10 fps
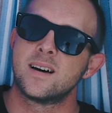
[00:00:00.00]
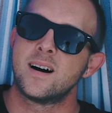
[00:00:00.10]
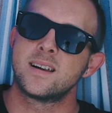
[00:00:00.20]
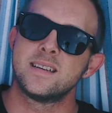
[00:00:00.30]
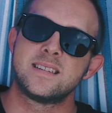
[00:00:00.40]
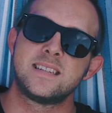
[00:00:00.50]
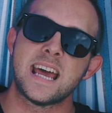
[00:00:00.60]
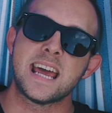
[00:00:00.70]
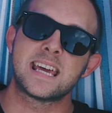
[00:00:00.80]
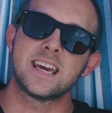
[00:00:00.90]
God is
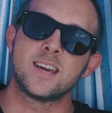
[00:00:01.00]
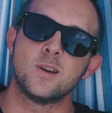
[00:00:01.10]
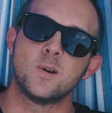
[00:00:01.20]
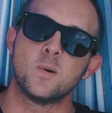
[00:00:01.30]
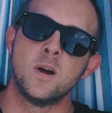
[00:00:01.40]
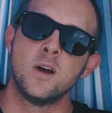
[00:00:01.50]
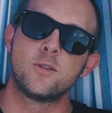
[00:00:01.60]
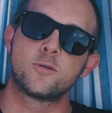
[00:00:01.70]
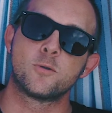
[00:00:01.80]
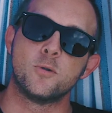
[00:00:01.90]
taking you
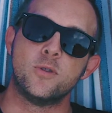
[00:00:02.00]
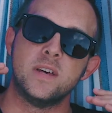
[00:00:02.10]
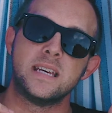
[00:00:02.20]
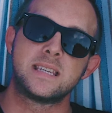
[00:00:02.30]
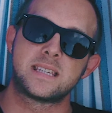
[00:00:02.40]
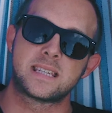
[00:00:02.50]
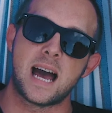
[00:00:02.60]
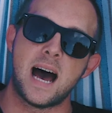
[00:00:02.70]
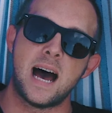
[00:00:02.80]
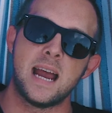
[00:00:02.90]
through this
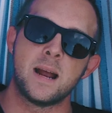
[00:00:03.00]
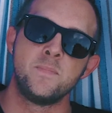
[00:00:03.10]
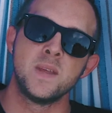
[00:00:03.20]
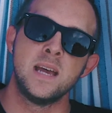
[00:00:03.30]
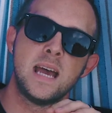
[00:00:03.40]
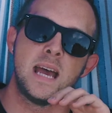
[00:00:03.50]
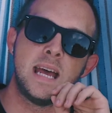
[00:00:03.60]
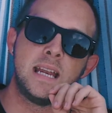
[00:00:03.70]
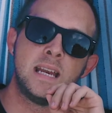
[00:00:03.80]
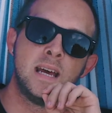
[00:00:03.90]
sky
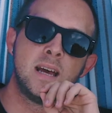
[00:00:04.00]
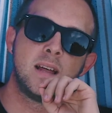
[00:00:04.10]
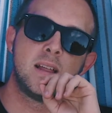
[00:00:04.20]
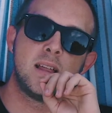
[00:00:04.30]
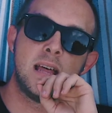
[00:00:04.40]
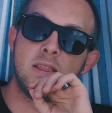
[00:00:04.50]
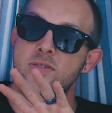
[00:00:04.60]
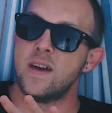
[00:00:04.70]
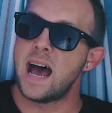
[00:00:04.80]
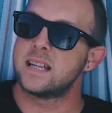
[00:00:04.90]
and
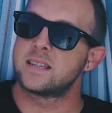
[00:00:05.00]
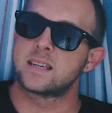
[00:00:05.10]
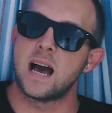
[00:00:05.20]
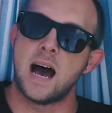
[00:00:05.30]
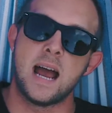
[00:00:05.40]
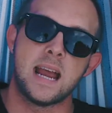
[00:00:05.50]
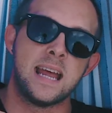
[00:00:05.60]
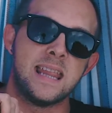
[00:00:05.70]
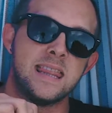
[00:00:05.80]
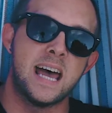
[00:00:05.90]
that sky
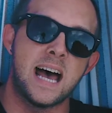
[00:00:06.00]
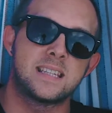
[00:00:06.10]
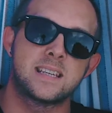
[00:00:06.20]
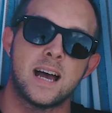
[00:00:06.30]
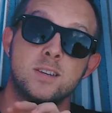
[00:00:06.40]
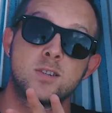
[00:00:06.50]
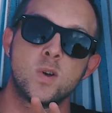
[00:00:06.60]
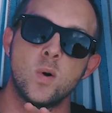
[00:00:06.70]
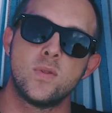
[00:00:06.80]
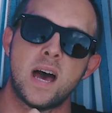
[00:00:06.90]
and that sky
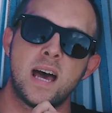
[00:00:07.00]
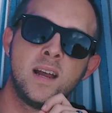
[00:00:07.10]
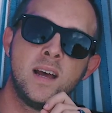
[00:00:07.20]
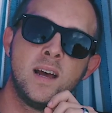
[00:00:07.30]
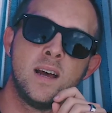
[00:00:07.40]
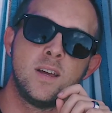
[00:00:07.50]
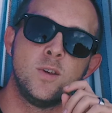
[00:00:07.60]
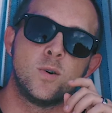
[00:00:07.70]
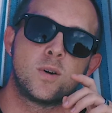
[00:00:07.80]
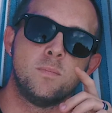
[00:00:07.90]
so that
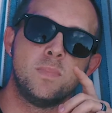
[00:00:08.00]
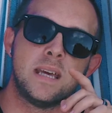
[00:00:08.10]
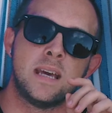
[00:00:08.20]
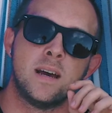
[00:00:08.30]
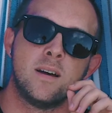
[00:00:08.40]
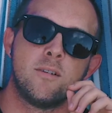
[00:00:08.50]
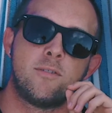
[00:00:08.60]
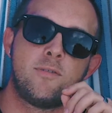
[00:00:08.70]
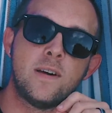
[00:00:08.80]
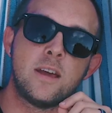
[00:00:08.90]
you can be
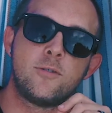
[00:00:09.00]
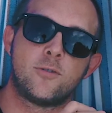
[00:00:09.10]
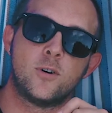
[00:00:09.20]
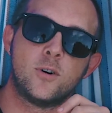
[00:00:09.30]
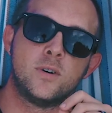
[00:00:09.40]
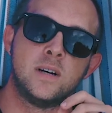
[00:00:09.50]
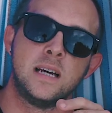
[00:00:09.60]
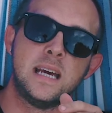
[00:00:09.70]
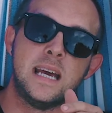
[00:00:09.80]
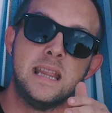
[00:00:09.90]
faithful
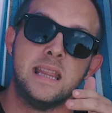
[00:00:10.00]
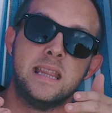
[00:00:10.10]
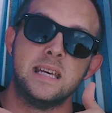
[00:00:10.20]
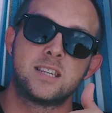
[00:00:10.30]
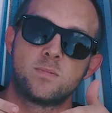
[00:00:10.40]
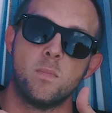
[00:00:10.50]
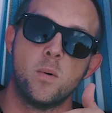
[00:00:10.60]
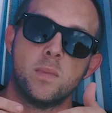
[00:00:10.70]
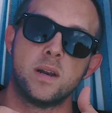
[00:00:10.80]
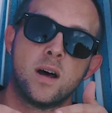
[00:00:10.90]
in this
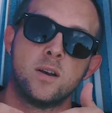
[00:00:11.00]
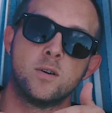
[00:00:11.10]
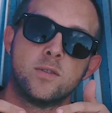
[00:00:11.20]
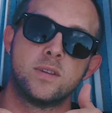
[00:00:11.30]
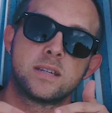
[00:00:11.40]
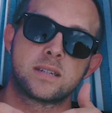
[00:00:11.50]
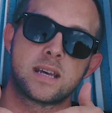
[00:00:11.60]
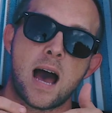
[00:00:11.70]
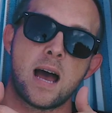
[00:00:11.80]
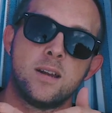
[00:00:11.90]
moment under this
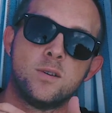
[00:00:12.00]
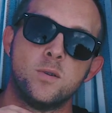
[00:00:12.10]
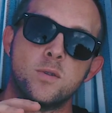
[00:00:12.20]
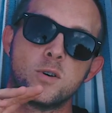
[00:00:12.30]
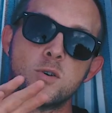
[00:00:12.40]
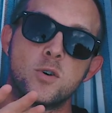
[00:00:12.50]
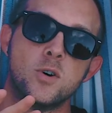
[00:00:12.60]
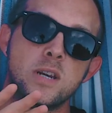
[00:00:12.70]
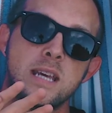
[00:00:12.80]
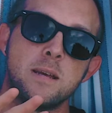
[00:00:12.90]
sky to do the
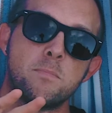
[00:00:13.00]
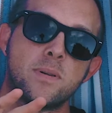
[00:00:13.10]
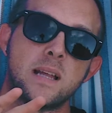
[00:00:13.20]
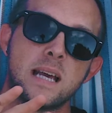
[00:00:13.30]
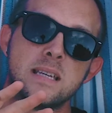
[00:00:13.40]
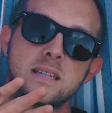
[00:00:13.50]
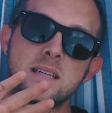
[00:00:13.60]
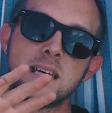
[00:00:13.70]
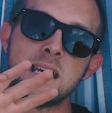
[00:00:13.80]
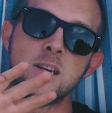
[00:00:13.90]
good He
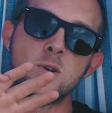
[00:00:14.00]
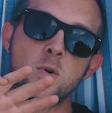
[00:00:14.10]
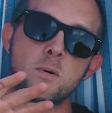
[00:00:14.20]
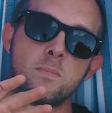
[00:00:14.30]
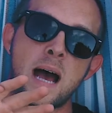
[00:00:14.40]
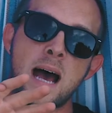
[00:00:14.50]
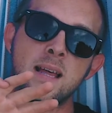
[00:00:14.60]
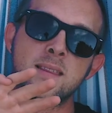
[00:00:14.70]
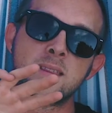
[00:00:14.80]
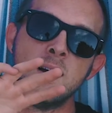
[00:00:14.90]
placed in your
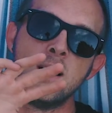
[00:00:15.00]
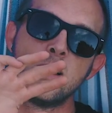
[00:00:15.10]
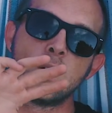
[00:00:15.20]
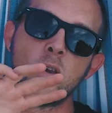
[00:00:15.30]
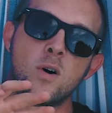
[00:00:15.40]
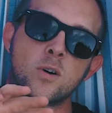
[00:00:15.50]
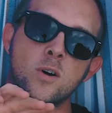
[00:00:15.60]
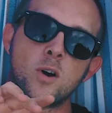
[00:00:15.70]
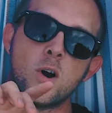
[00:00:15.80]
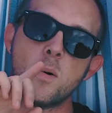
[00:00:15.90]
path long
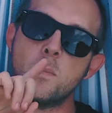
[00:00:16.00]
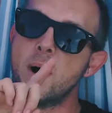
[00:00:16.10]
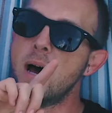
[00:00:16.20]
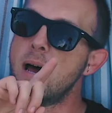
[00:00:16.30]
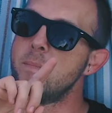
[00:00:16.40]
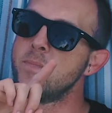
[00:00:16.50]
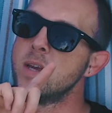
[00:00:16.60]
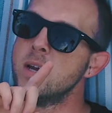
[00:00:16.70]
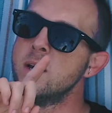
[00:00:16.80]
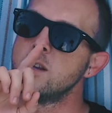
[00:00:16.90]
ago. But
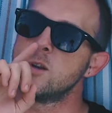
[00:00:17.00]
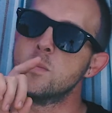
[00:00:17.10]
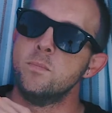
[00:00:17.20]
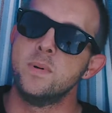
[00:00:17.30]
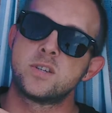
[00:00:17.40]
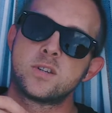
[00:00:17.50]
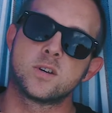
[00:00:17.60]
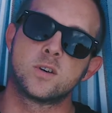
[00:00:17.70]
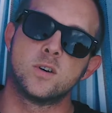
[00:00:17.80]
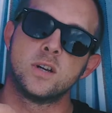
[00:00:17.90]
you'll miss
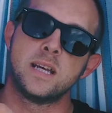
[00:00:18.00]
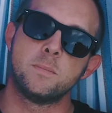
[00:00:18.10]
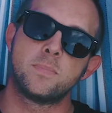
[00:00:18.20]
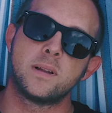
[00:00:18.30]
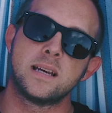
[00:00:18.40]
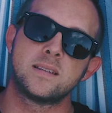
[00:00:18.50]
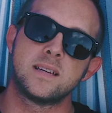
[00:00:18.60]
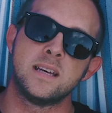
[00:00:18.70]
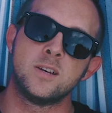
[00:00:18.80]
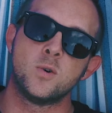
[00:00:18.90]
the good He placed
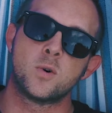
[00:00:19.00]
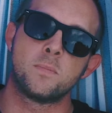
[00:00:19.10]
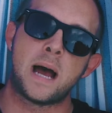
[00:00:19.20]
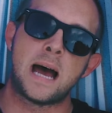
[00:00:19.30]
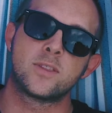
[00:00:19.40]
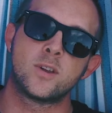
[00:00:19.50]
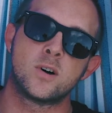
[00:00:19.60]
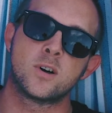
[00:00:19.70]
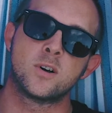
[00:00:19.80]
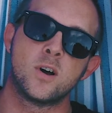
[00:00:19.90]
in your path
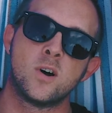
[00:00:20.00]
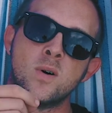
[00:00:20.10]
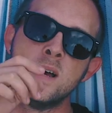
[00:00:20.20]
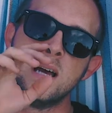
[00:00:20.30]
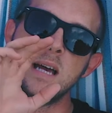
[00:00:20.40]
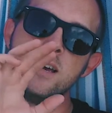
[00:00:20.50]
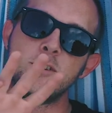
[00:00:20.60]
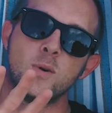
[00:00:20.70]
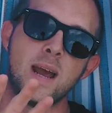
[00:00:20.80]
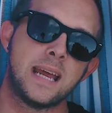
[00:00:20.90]
long ago
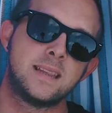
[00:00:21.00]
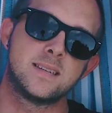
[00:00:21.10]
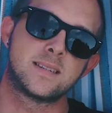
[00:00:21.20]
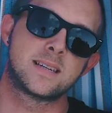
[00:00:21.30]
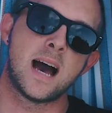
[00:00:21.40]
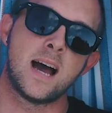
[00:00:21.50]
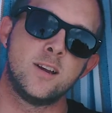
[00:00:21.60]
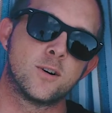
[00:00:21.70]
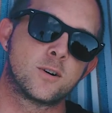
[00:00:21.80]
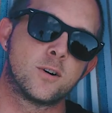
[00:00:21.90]
if you hate the sky
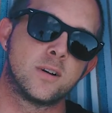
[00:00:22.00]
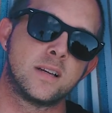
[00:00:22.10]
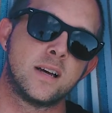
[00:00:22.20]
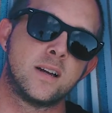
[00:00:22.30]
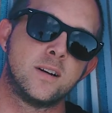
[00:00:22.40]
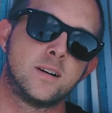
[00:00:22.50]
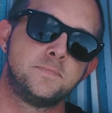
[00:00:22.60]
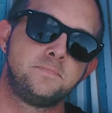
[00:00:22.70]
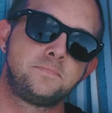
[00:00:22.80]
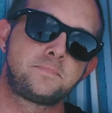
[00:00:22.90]
you're currently under.